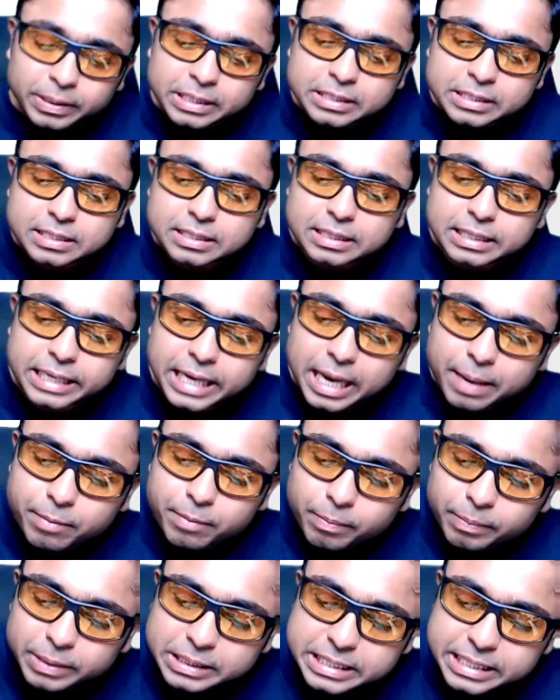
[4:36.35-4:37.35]
The MMS
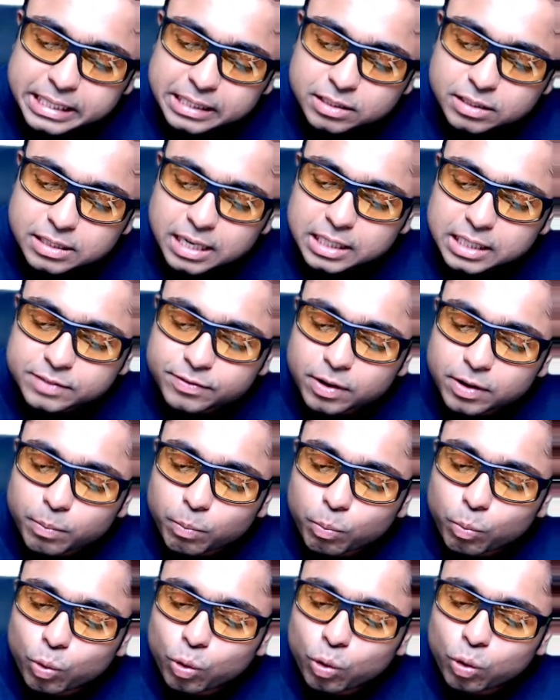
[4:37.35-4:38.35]
here stands for
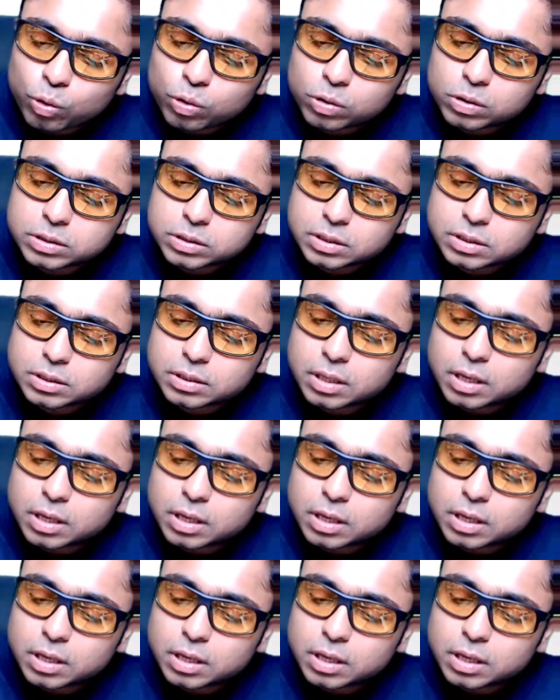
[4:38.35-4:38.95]
Mohs